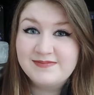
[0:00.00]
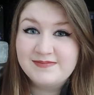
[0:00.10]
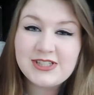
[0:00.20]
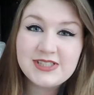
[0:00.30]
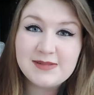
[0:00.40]

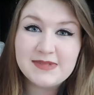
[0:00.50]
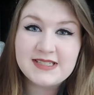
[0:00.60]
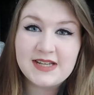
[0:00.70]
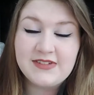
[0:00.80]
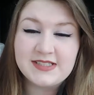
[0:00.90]
Question number
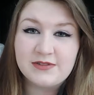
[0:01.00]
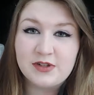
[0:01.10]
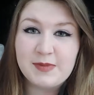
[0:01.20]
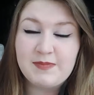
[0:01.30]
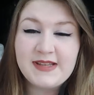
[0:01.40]
7 is
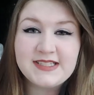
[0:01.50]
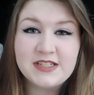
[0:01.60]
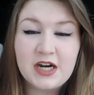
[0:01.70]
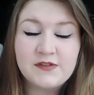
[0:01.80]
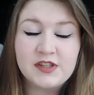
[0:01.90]
going to be based
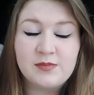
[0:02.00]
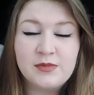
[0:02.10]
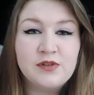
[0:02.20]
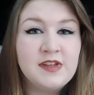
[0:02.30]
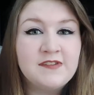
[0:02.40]
off of the
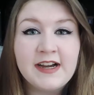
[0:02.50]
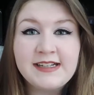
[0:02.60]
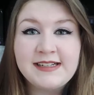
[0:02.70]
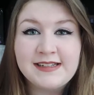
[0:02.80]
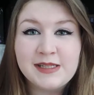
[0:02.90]
movie
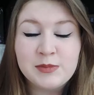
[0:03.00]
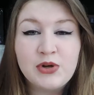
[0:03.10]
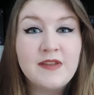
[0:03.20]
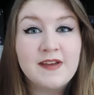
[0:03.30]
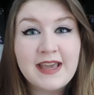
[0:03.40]
Finding
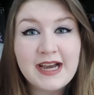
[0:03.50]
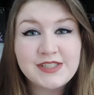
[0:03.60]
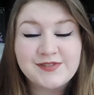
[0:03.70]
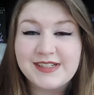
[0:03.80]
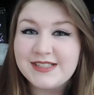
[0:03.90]
Nemo and the
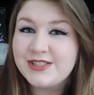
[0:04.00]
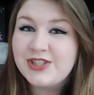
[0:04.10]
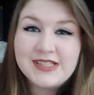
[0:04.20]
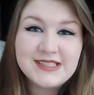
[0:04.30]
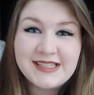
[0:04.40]
catchphrase,
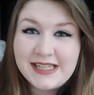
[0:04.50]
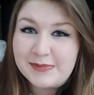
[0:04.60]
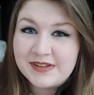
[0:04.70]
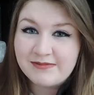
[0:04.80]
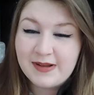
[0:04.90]
just
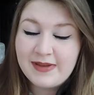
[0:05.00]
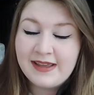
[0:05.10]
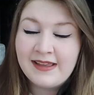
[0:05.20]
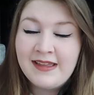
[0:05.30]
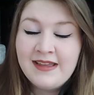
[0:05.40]
keep
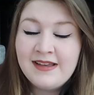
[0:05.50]
swimming.